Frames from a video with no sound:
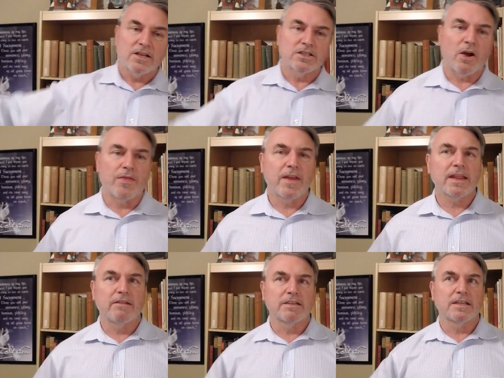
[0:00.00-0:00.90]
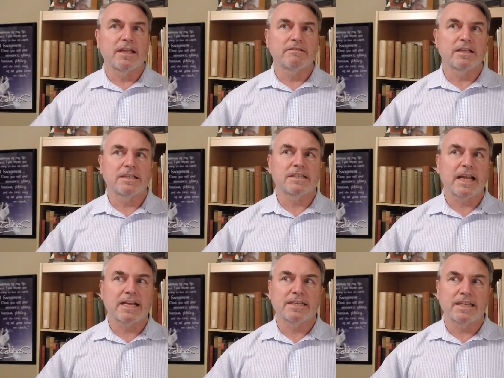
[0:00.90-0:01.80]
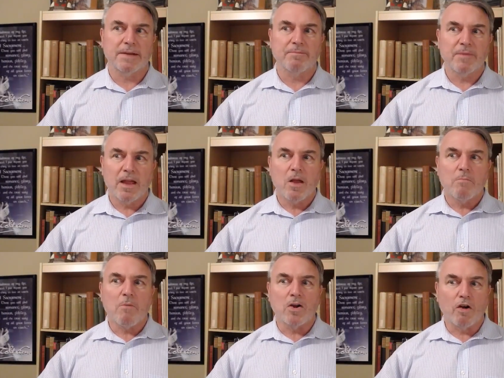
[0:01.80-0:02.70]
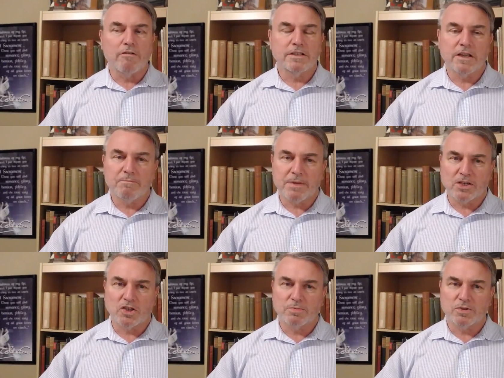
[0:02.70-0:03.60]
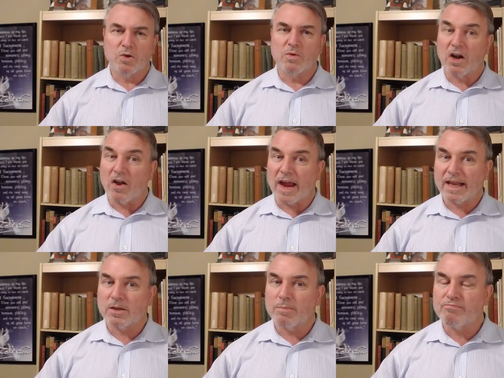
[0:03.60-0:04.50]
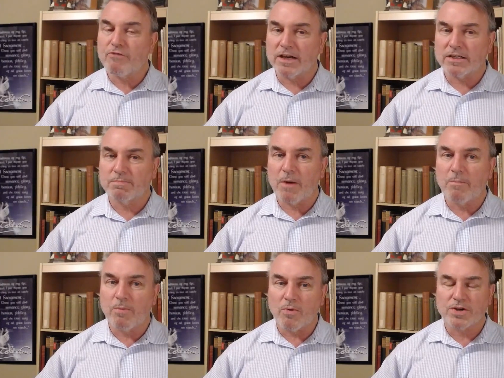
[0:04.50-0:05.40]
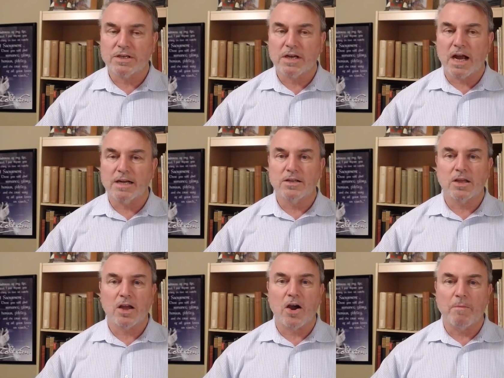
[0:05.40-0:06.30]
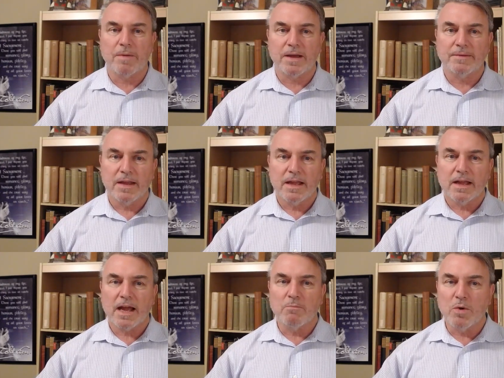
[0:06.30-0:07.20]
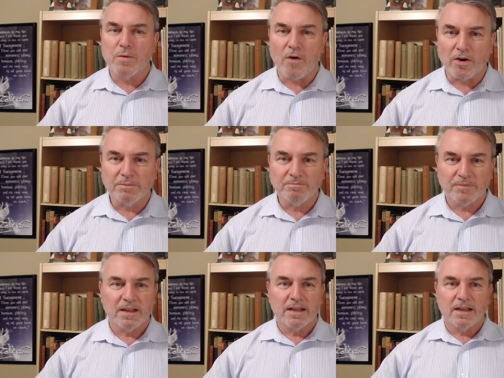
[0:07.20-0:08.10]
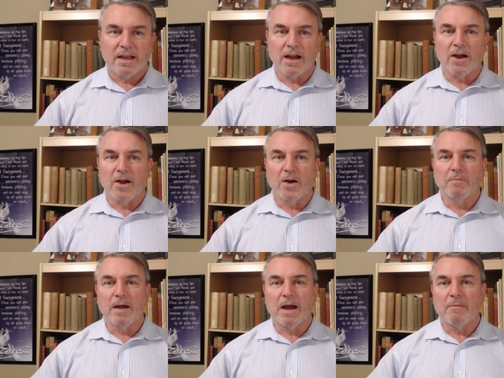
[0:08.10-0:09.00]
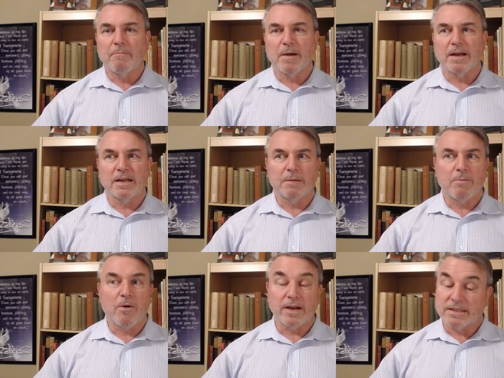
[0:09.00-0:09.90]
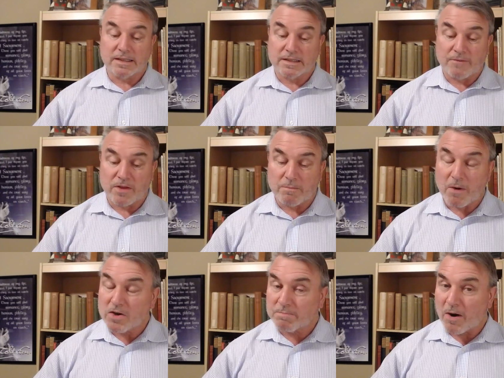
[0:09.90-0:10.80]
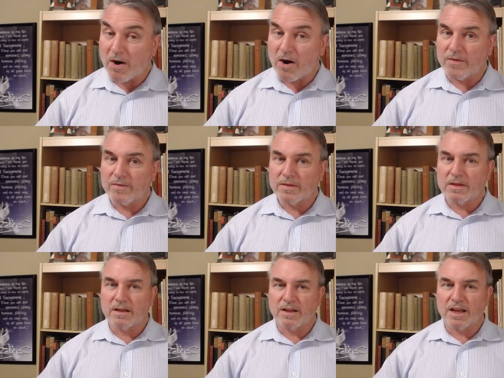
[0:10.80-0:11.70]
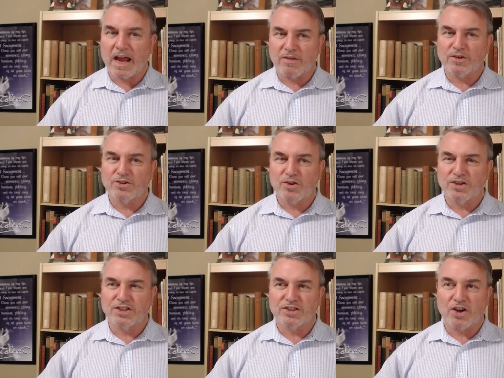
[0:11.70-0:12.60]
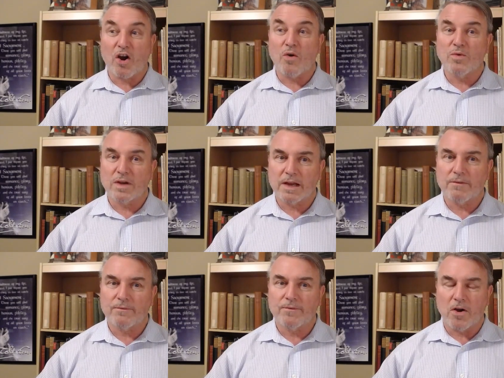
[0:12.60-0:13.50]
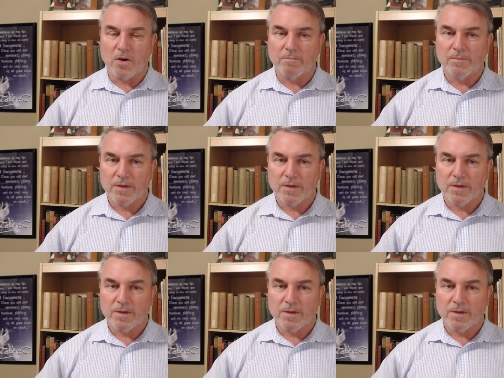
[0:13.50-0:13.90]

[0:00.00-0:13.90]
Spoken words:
So I think there was a dissenting minority of bishops who would like to brush abortion under the carpet and move on. But the point is, for the most part, that the Catholic Church is holding firm